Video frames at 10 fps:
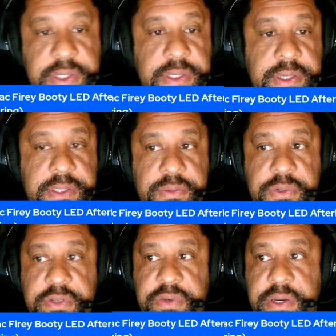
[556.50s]
and
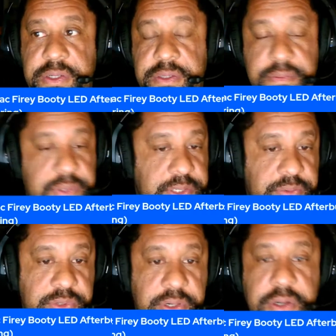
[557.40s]
customers. I've got
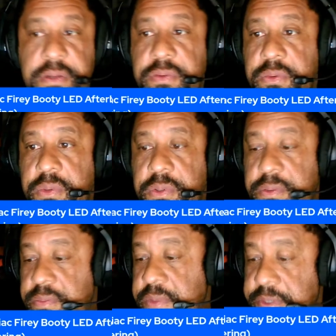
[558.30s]
customers all over the
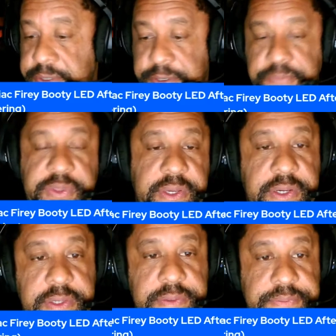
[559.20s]
world,
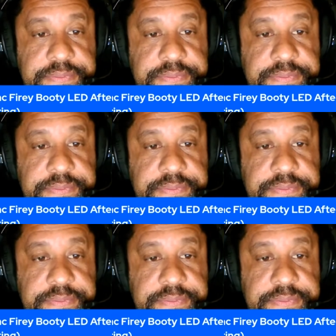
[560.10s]
and